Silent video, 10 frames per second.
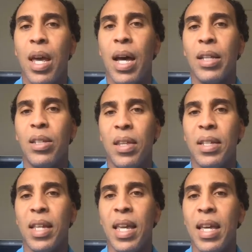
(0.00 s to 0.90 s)
Uh, to
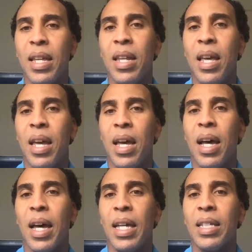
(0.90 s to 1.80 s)
this end,
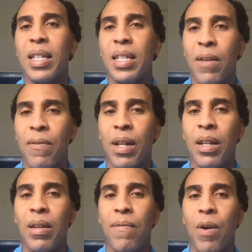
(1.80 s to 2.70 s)
uh, is
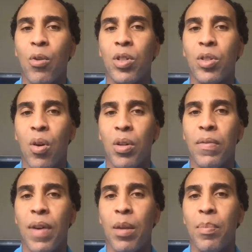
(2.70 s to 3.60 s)
significantly focused on
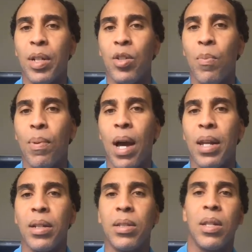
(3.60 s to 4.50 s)
developing new
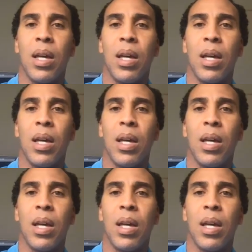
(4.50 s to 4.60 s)
products.